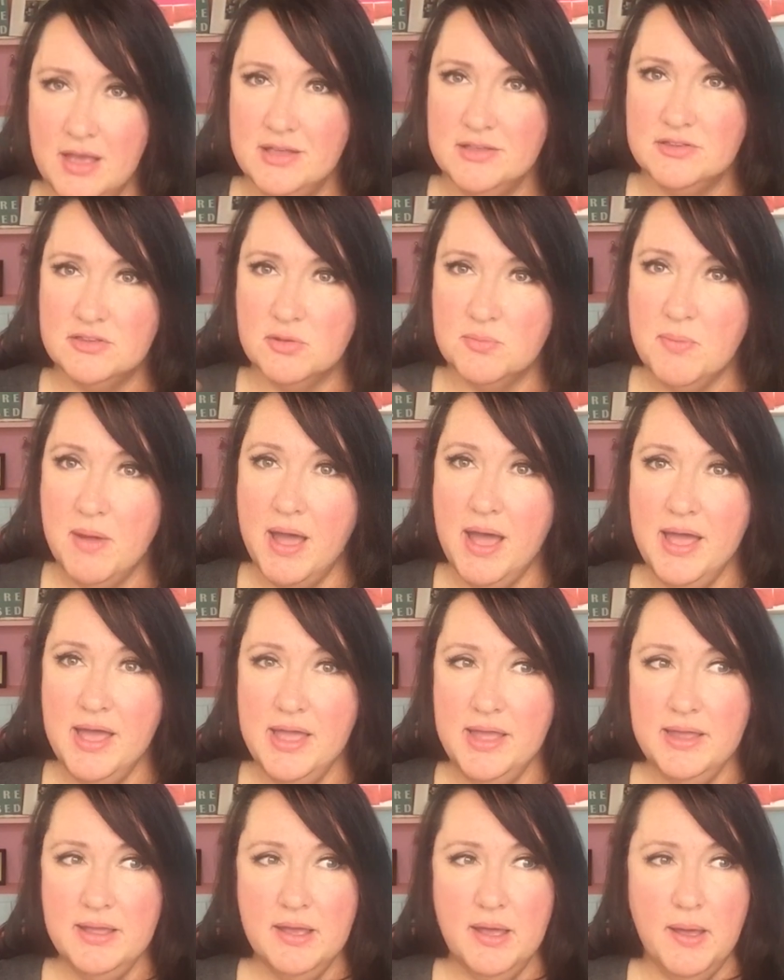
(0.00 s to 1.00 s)
So
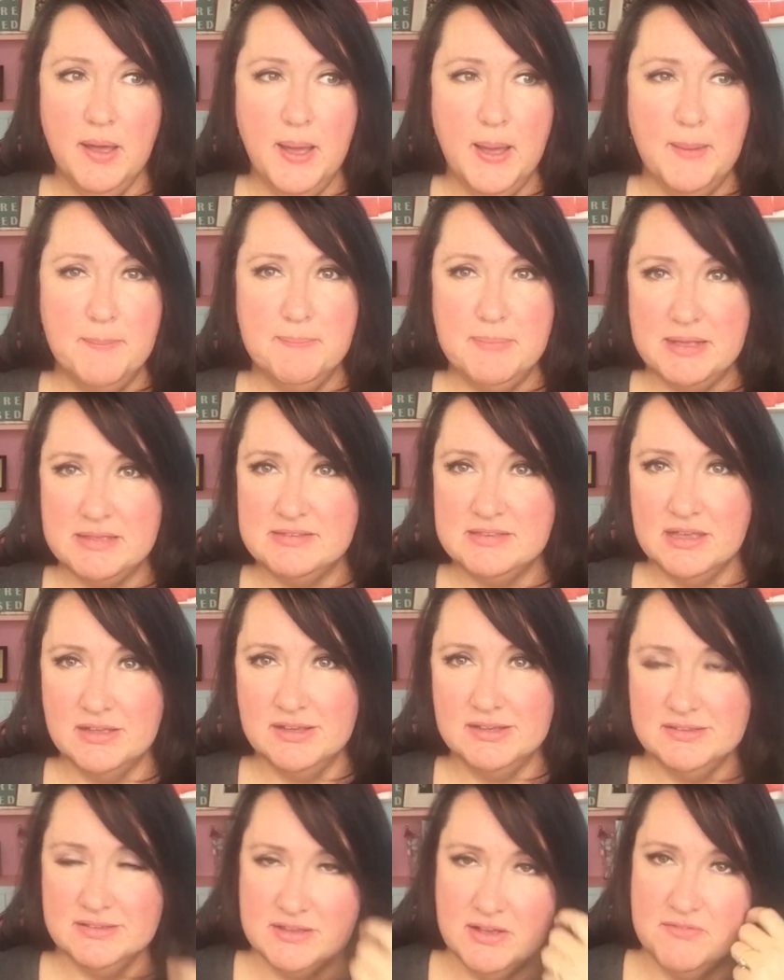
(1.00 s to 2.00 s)
my
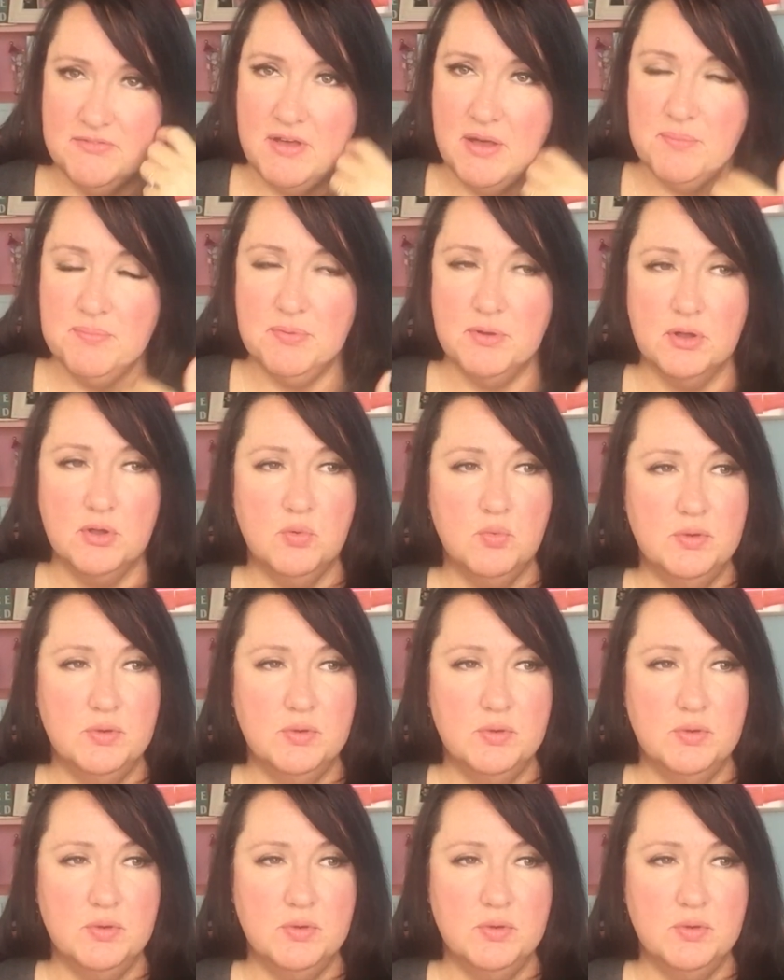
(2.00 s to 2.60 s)
best-selling self-help book